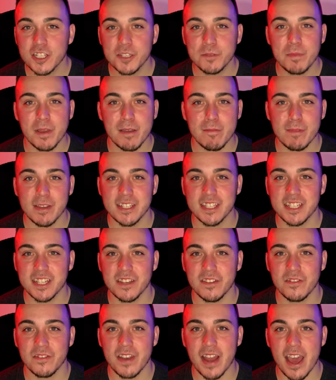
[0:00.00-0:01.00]
about
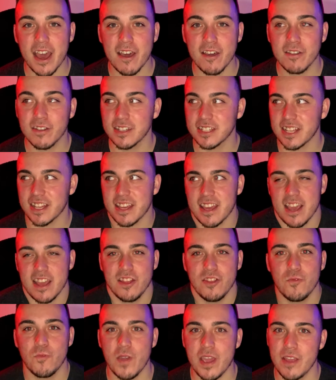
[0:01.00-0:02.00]
myself now because I gained
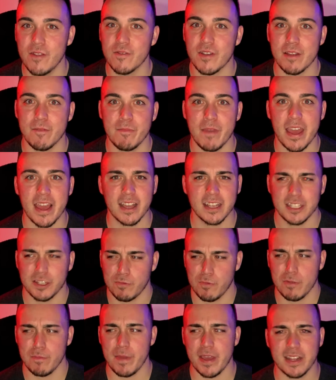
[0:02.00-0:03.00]
the weight right back because I
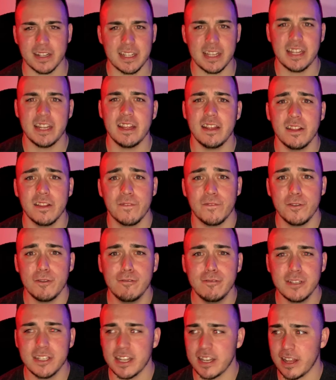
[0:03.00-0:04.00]
went back to eating the
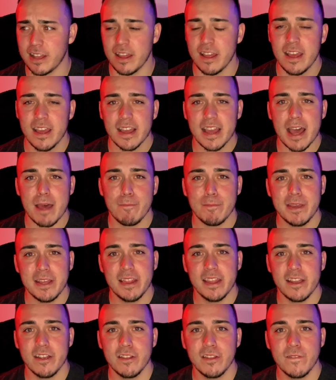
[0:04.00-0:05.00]
foods that got me
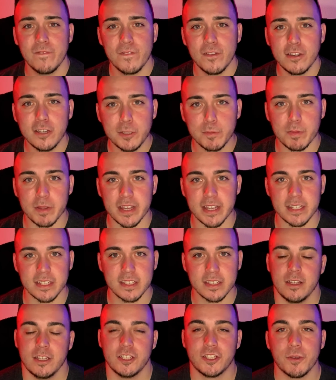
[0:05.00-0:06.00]
there in the first
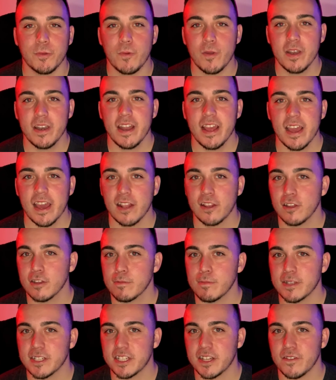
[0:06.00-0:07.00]
place. So one day I looked
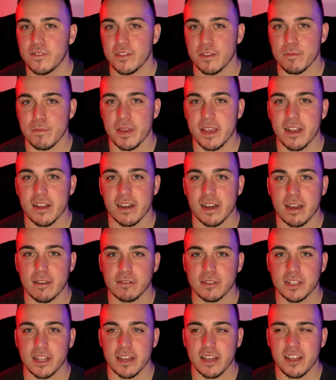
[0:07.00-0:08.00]
myself in the mirror and I was
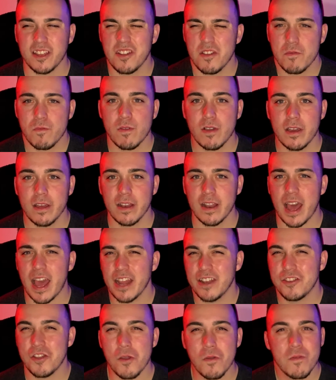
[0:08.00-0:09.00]
like, you know what? I
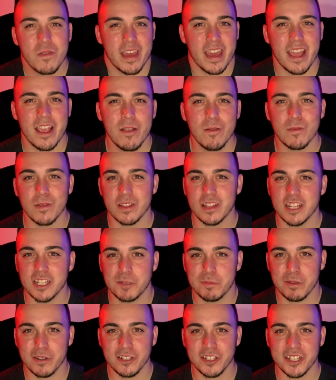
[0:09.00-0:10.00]
don't care what this
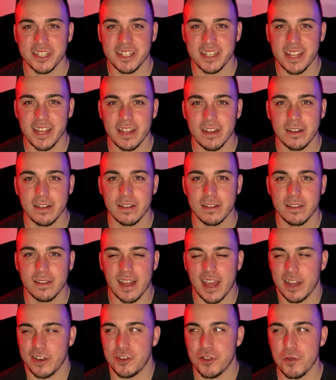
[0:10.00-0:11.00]
person did.
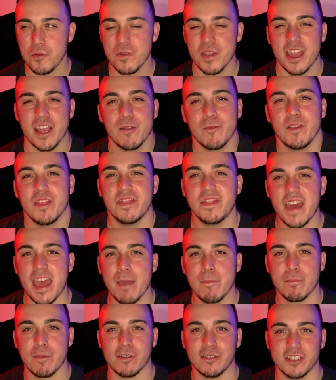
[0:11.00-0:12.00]
I don't care what that
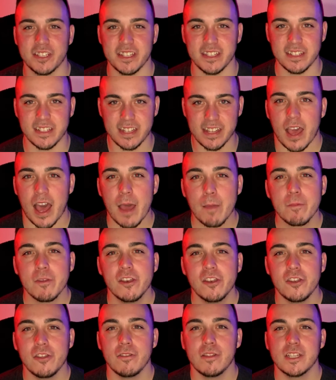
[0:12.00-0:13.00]
person did. I'm going to
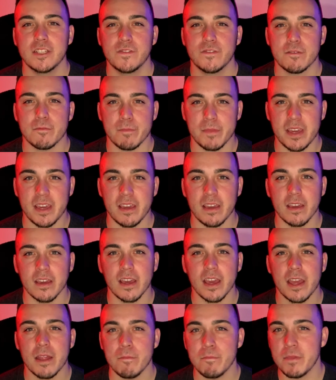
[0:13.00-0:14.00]
do this for me
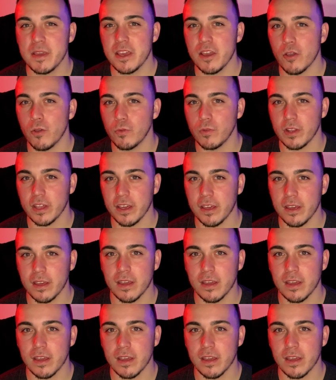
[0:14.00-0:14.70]
and me only.